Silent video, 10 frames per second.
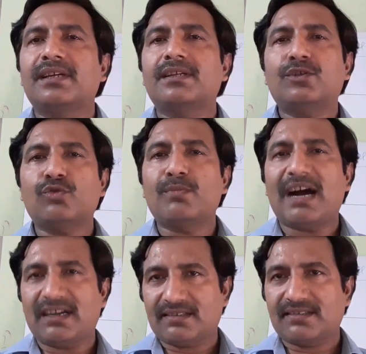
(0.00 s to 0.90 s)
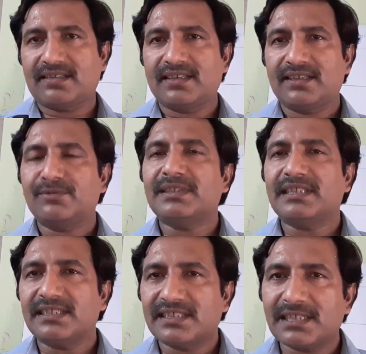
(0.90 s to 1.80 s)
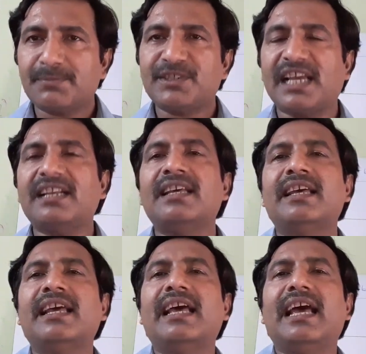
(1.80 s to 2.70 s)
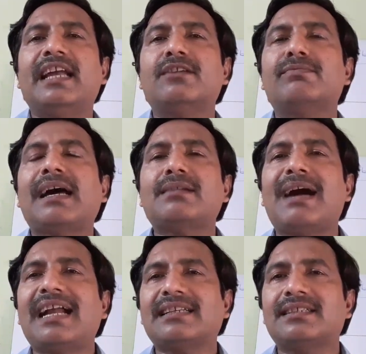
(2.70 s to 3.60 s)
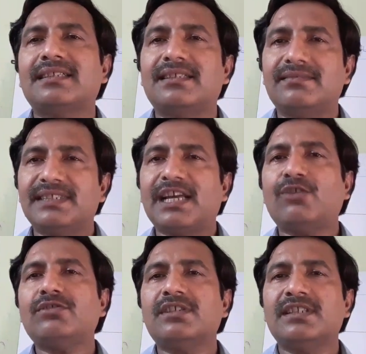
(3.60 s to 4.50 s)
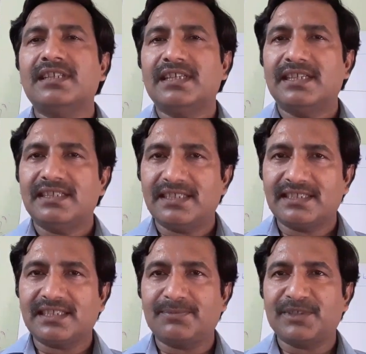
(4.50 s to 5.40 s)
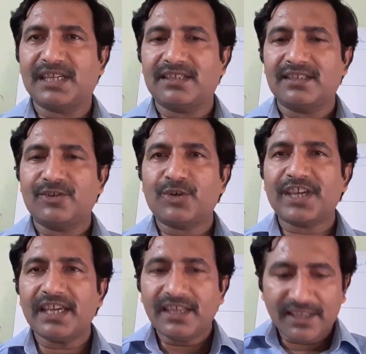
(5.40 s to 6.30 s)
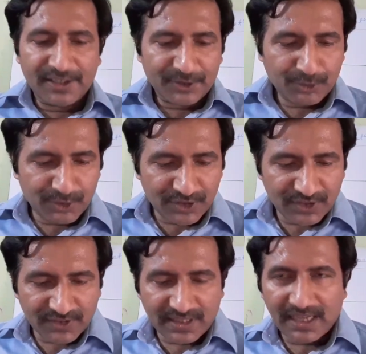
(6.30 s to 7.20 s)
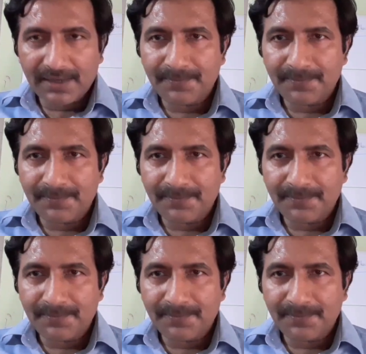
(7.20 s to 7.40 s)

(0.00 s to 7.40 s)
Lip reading: 2 marks with description and 1 mark without description. Okay, so this is the